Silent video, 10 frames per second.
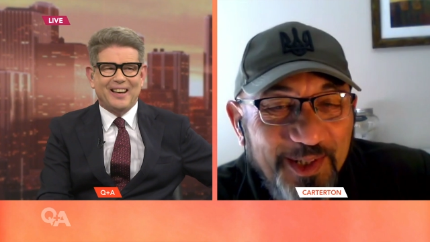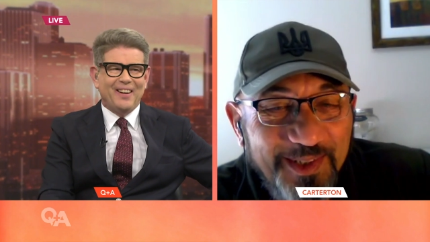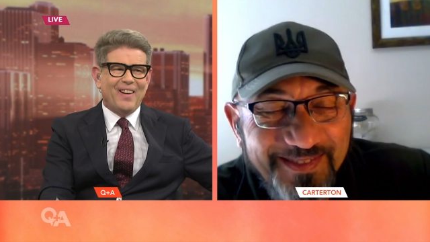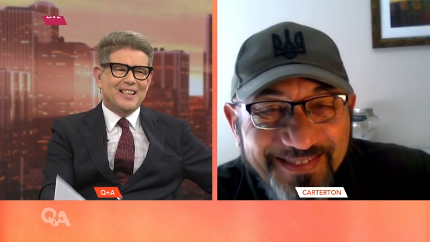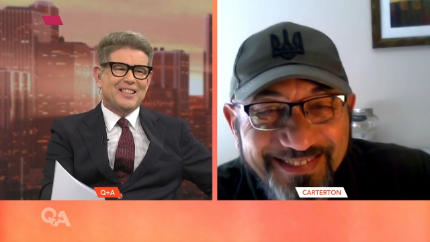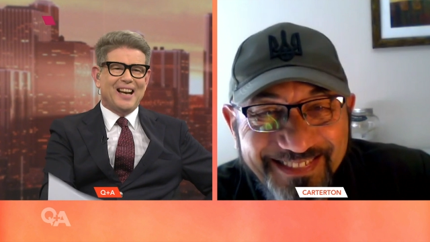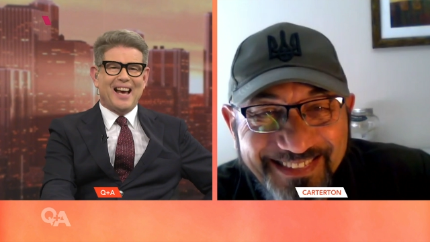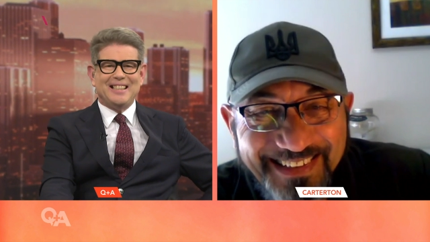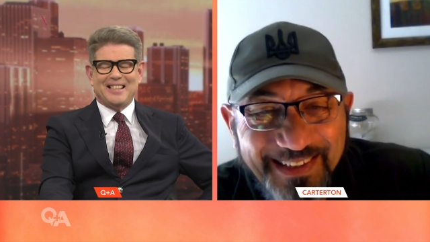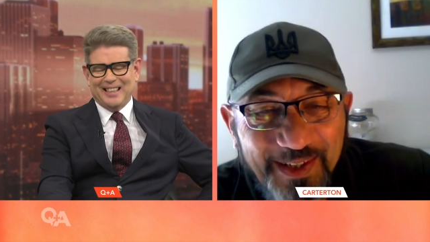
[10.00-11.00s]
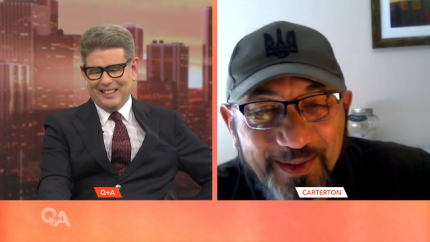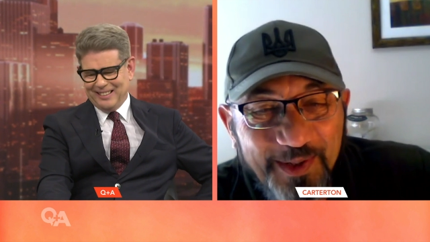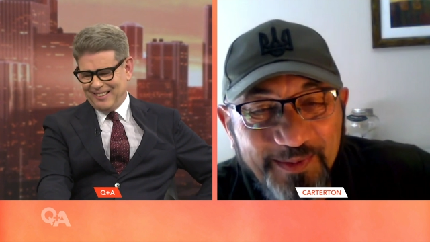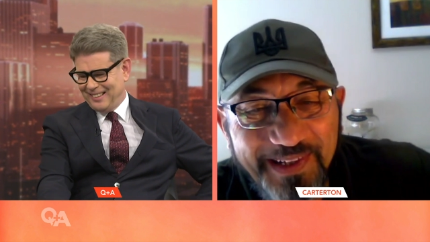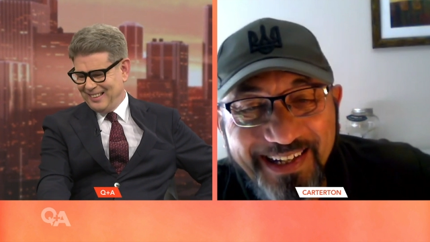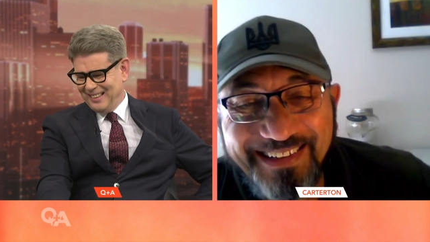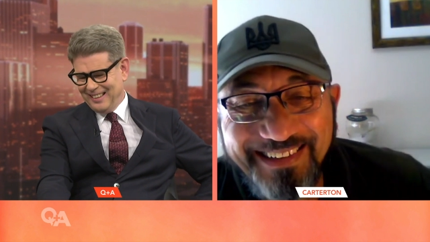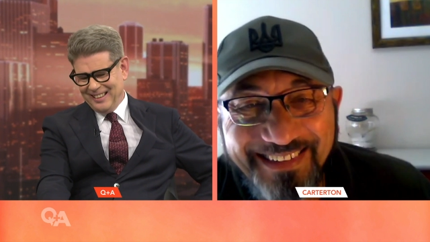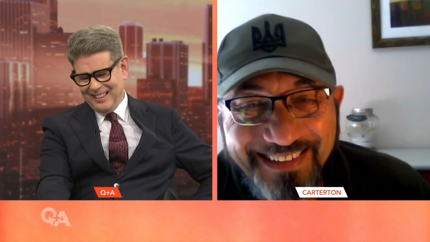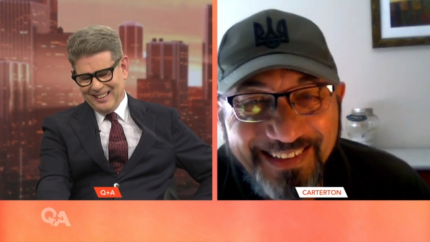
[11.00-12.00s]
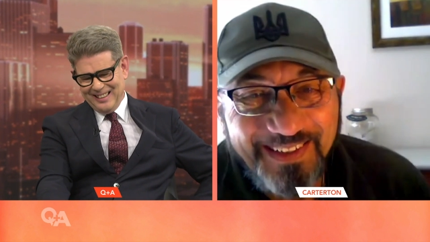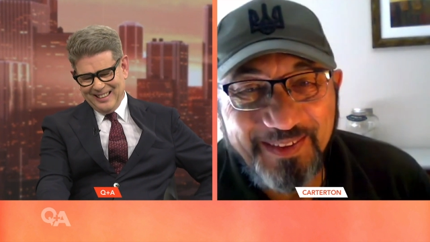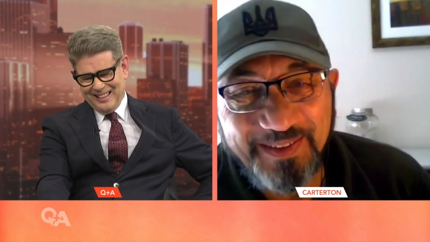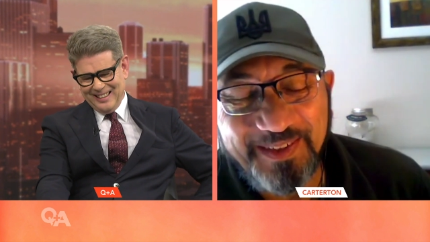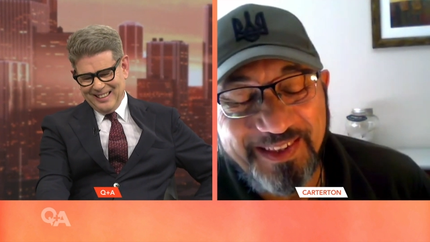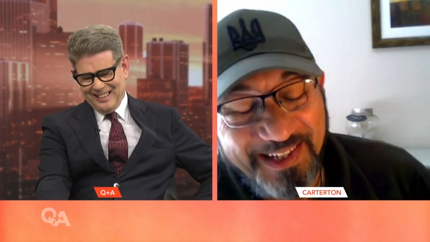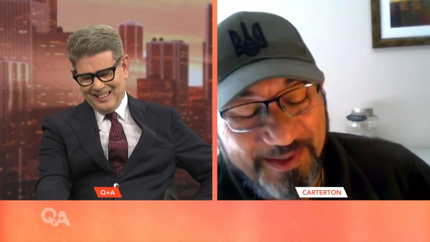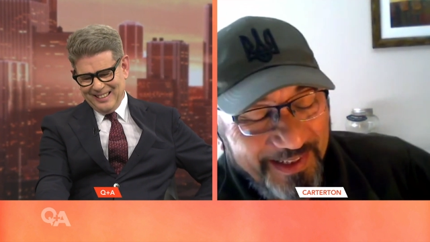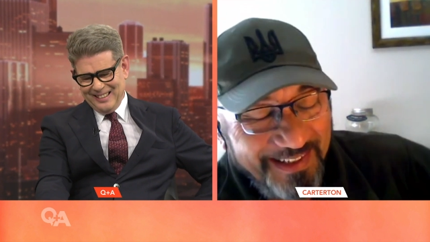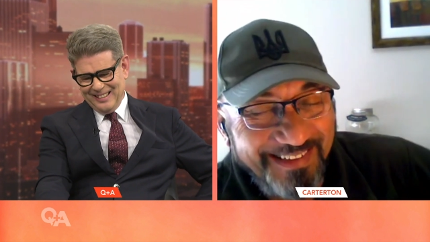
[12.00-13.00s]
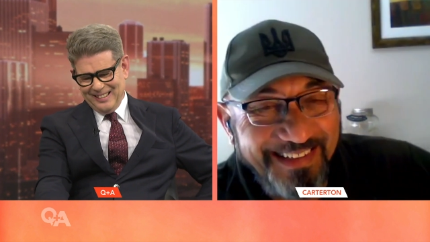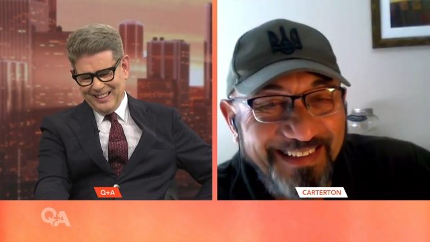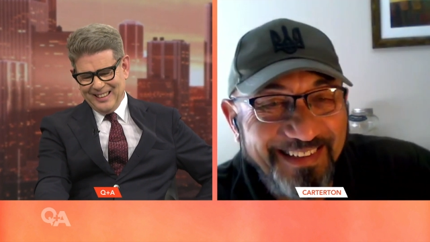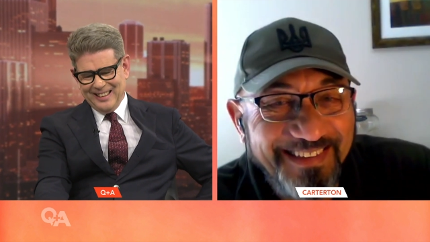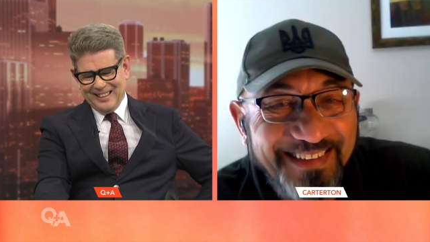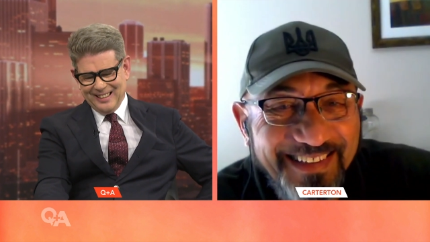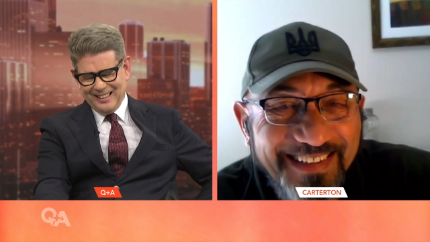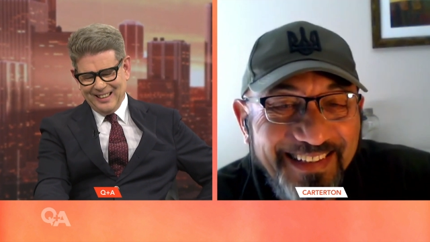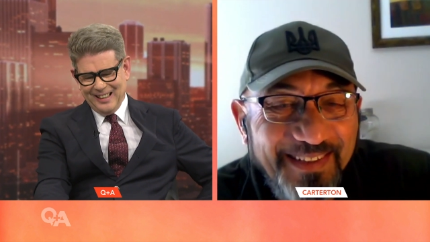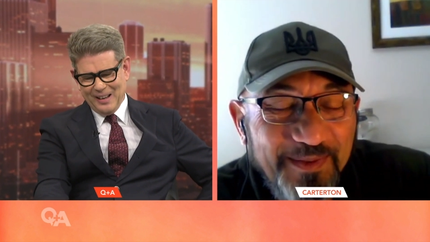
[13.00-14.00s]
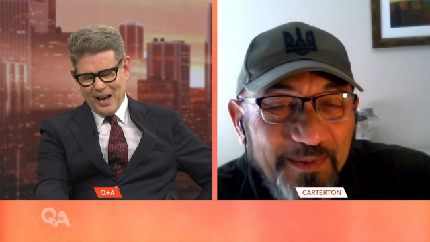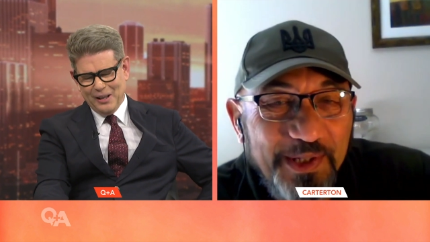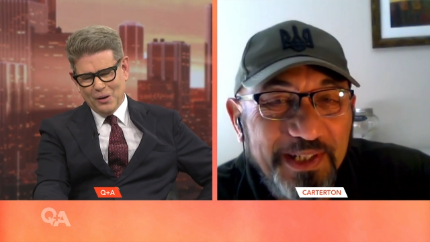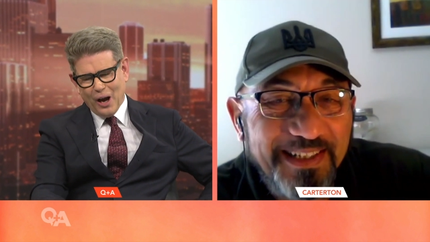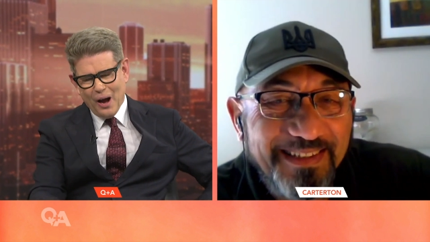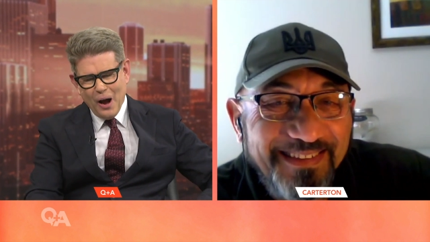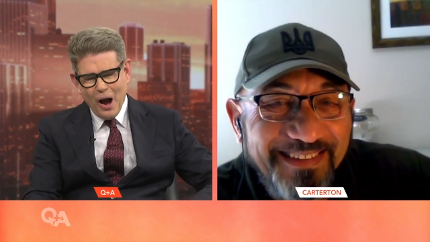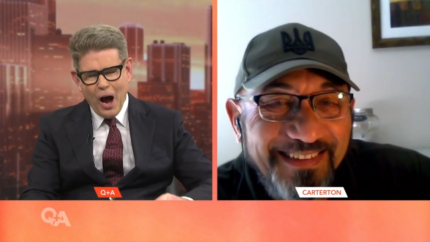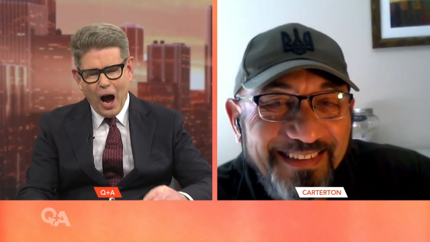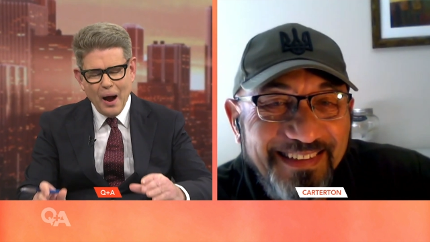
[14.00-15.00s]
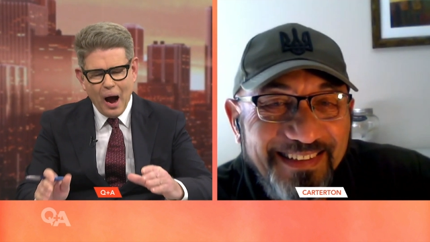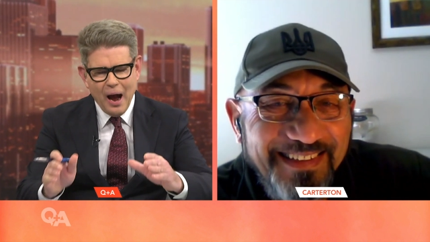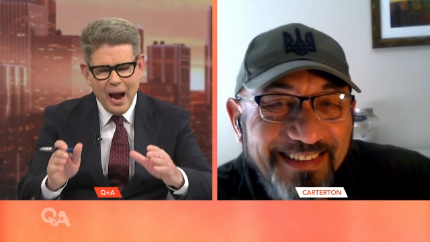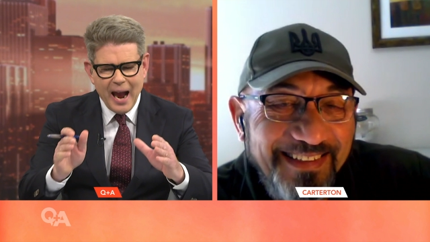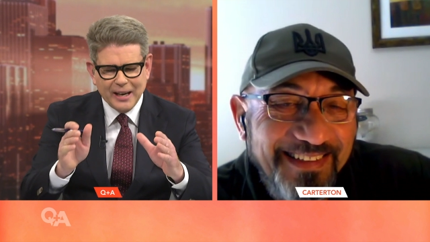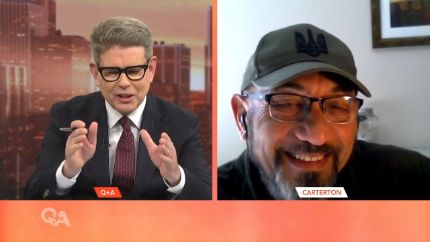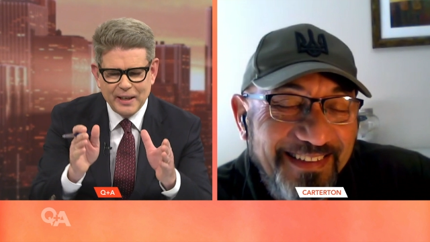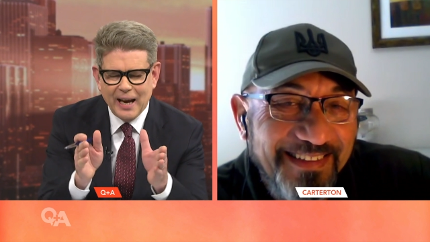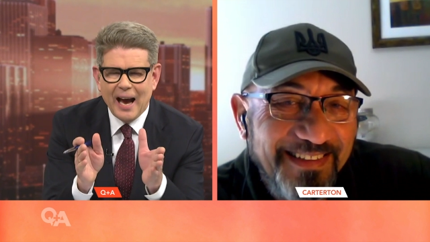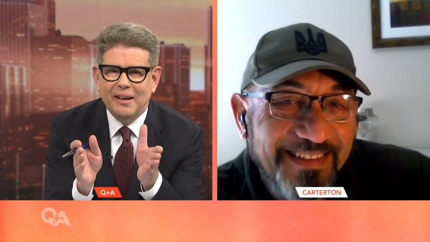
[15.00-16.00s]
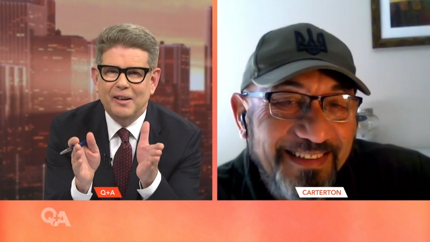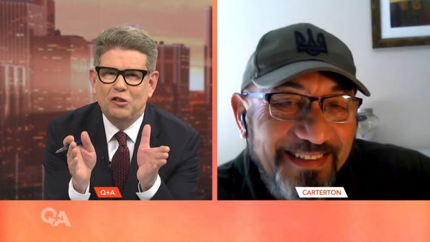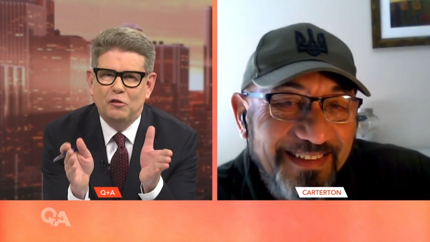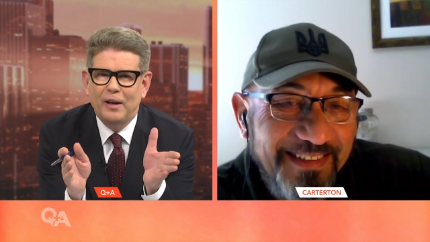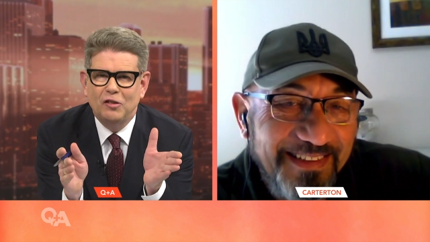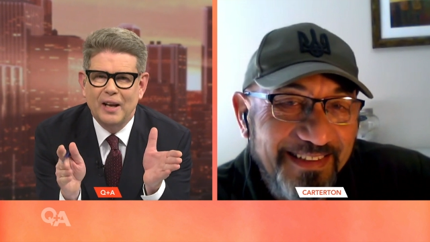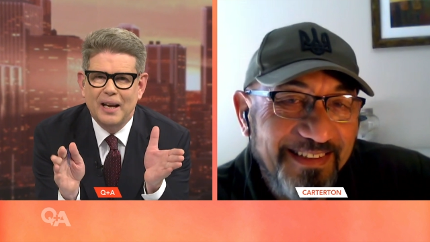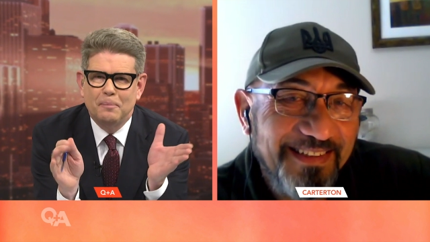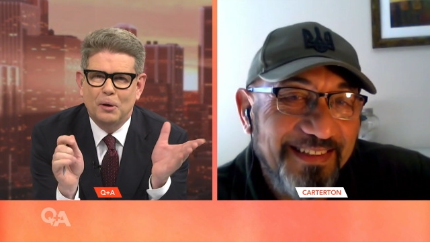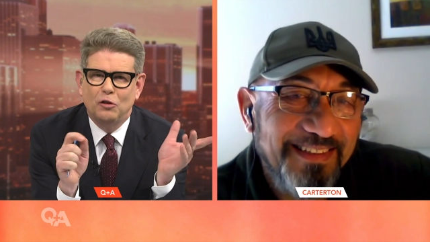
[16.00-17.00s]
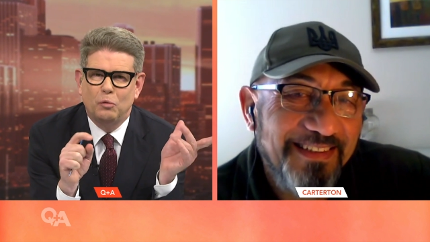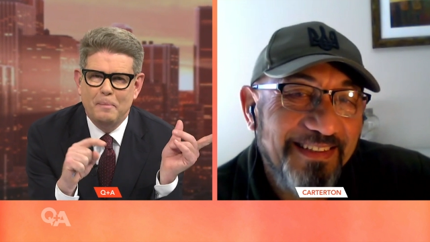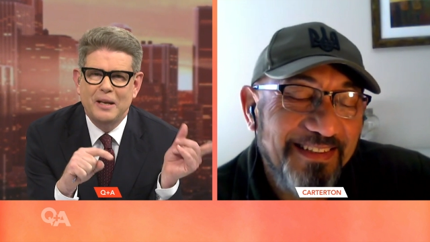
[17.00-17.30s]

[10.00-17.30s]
Speaker 1: John. Congratulations. I'm good,
Speaker 2: mate. I'm good. Thanks, mate. Thank yeah.
Speaker 1: You. Yeah. Oh, look, I, I, actually, Carterton's fascinating because we